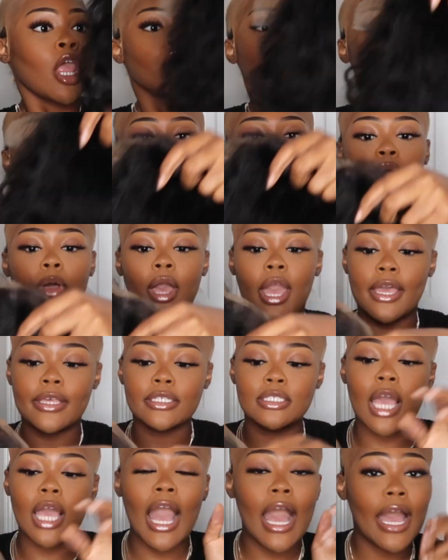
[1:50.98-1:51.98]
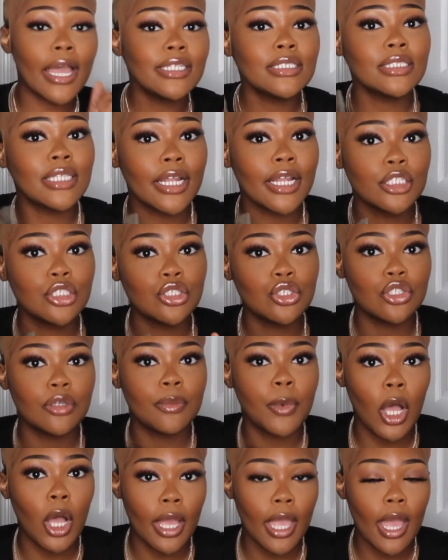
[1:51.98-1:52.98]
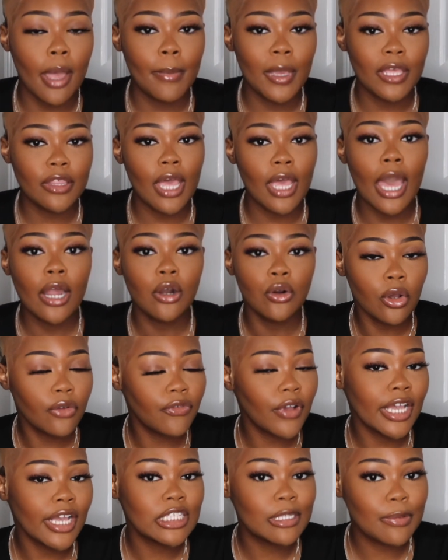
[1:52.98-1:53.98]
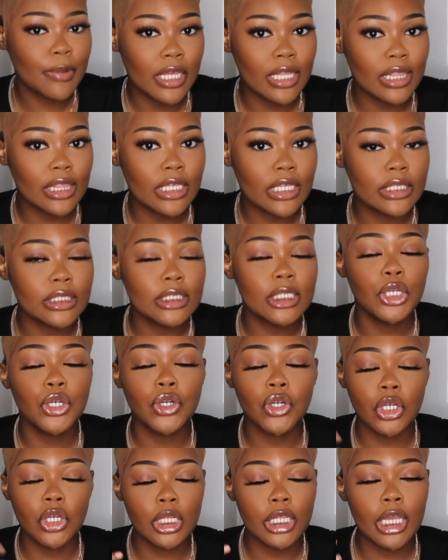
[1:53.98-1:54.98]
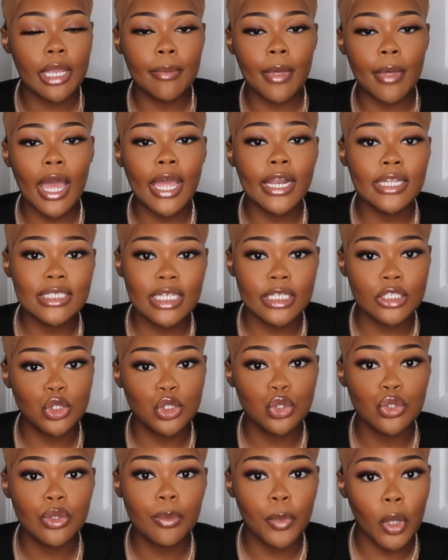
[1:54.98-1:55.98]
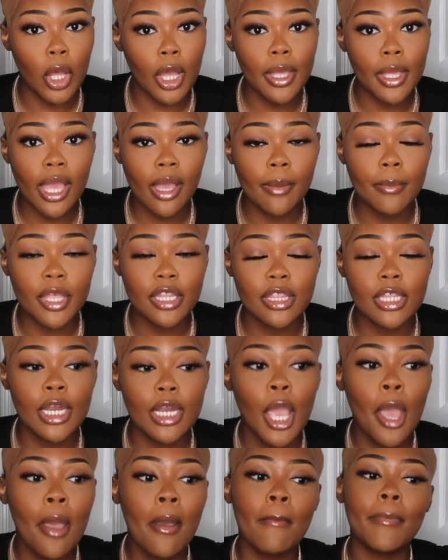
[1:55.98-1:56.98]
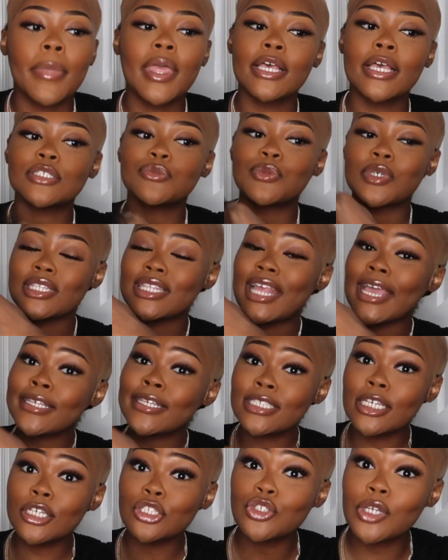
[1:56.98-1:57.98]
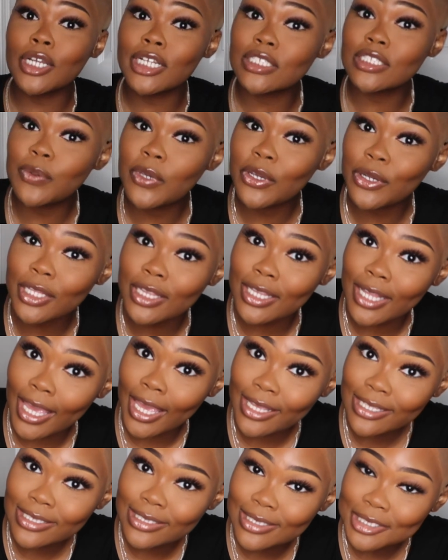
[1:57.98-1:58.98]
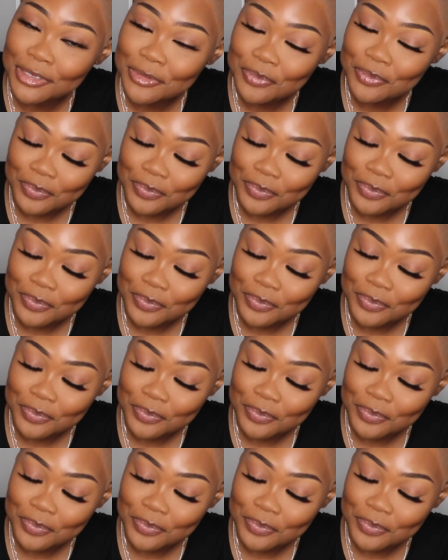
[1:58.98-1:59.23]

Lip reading: So you guys, I decided to do the bald cap method. I don't know if I explained this earlier, but I decided to do the bald cap method because when they said transparent lace,